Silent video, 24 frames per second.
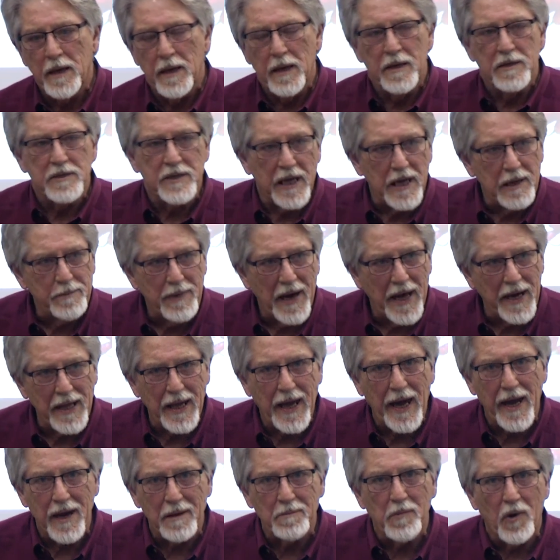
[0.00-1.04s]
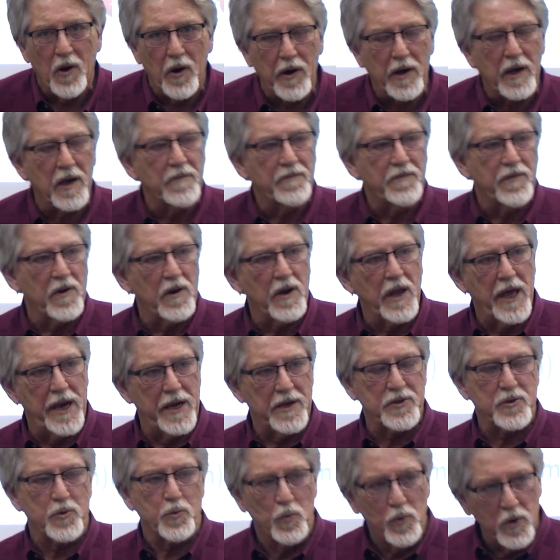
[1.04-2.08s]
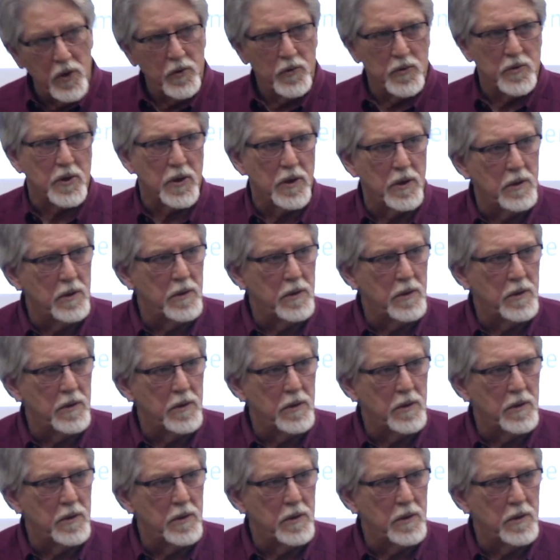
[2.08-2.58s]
has anybody got a market for lettuce root?